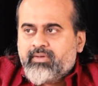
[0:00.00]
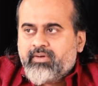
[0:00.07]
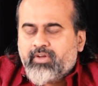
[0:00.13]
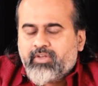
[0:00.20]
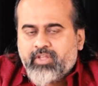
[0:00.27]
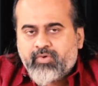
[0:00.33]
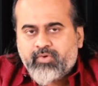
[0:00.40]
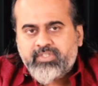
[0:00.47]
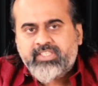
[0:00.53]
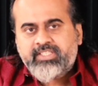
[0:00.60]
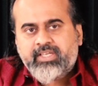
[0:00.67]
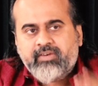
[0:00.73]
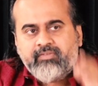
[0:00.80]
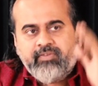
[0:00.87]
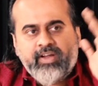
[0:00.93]
Now there was this
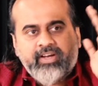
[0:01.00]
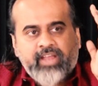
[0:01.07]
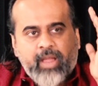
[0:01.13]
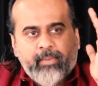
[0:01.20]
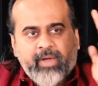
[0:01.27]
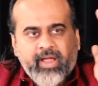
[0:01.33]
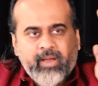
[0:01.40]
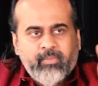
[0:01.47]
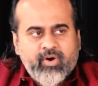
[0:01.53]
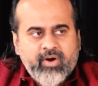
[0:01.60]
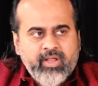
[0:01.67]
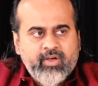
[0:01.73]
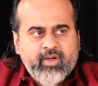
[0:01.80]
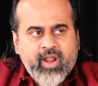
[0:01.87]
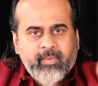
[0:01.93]
conflict, am I a
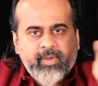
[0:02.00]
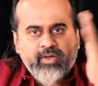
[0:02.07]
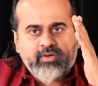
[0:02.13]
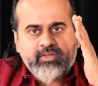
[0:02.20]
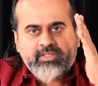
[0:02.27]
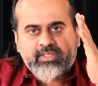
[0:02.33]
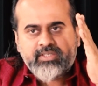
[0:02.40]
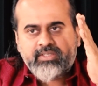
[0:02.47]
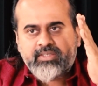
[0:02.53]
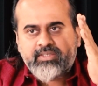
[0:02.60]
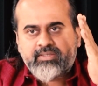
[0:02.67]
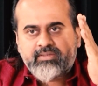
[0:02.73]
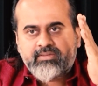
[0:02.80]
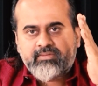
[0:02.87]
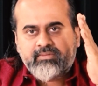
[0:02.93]
body or am I
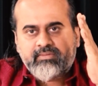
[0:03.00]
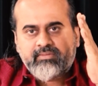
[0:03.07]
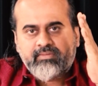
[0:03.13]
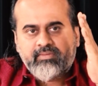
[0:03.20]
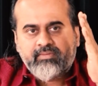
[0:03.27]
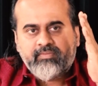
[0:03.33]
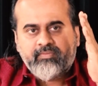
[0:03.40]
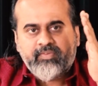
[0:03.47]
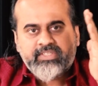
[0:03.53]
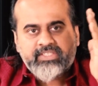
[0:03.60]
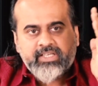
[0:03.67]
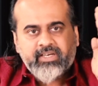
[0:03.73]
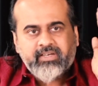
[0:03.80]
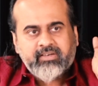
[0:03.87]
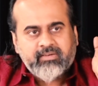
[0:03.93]
consciousness? We
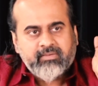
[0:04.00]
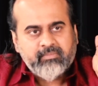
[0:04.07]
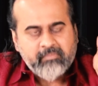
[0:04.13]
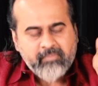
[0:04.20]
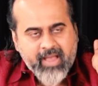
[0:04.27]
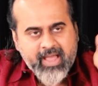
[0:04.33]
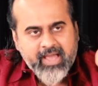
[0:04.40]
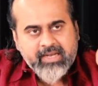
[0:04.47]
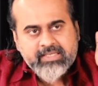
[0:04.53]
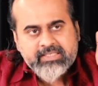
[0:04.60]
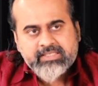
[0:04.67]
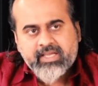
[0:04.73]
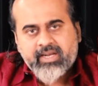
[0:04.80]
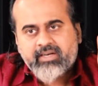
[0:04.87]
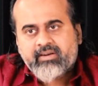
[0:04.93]
said man is
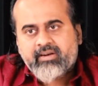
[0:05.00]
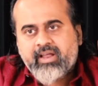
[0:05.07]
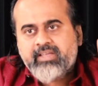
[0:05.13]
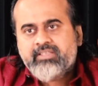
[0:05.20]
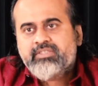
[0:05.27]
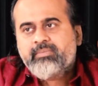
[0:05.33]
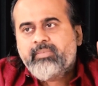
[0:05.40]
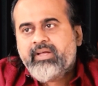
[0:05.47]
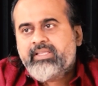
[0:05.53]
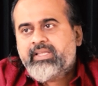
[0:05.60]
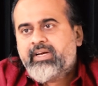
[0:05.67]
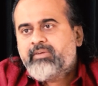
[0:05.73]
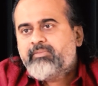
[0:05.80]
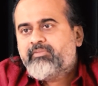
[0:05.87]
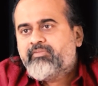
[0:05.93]
characterized by
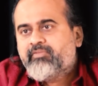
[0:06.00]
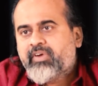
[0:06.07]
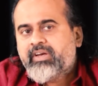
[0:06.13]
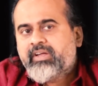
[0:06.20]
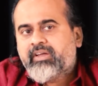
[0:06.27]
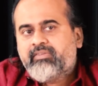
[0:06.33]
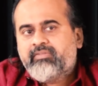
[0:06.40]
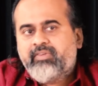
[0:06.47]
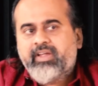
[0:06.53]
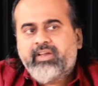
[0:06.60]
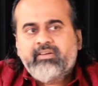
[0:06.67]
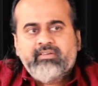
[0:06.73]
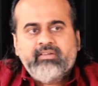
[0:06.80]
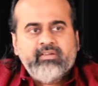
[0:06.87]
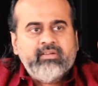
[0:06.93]
that one
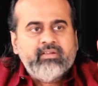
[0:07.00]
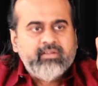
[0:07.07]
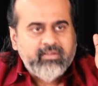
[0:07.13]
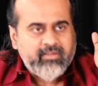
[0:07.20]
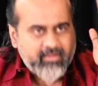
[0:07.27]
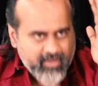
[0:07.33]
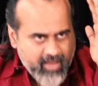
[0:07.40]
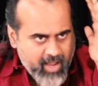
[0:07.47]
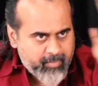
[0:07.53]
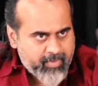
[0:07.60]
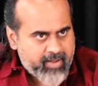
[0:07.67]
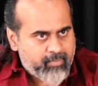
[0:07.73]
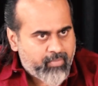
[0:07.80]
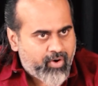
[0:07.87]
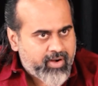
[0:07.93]
conflict, am
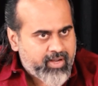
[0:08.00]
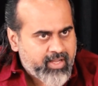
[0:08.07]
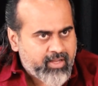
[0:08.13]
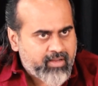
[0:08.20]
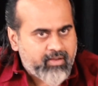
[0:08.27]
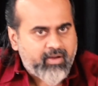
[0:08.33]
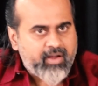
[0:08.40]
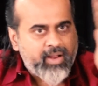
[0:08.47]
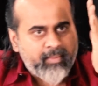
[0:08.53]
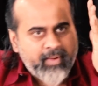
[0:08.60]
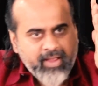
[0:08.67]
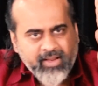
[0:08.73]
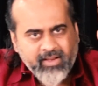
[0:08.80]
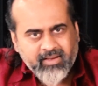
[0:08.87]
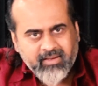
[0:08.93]
I body or am
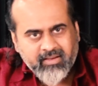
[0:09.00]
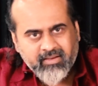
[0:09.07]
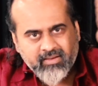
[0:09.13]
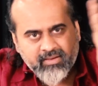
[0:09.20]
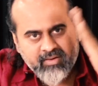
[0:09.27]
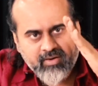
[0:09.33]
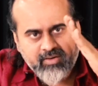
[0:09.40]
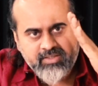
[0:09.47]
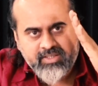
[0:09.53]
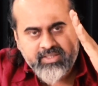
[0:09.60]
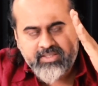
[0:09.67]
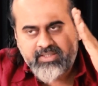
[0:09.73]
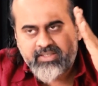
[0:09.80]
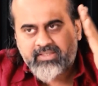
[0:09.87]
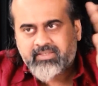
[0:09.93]
I
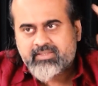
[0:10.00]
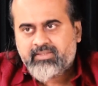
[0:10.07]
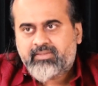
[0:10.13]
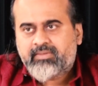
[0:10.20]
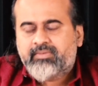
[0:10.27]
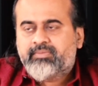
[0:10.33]
consciousness?